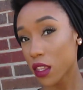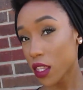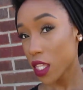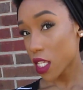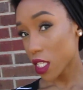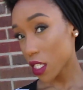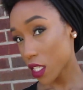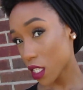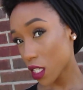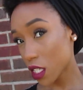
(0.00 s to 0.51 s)

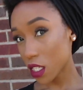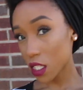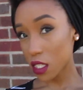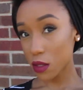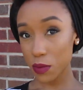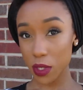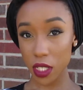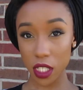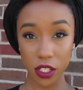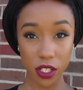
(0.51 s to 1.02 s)
This is
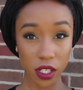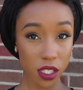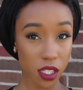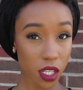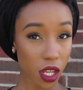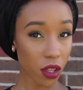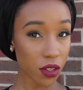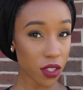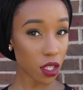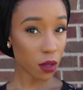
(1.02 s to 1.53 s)
me just
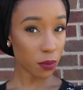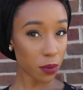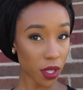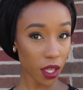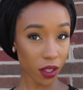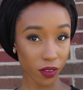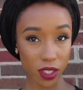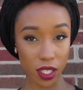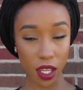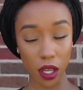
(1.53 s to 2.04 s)
now stepping
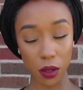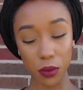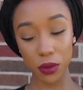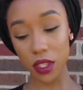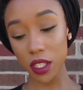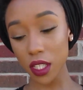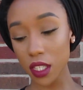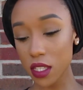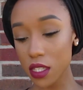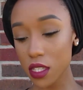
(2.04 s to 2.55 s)
outside with
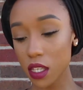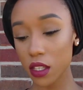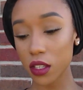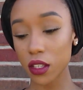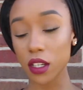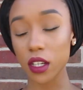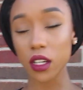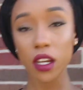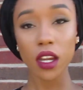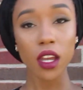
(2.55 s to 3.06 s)
the
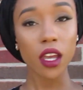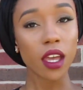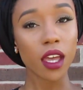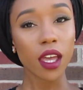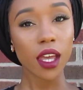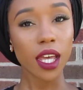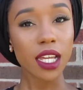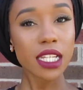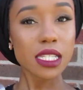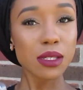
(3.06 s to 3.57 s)
concealer.
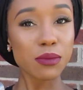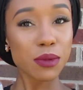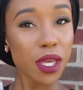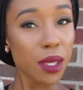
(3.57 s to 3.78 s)
Got some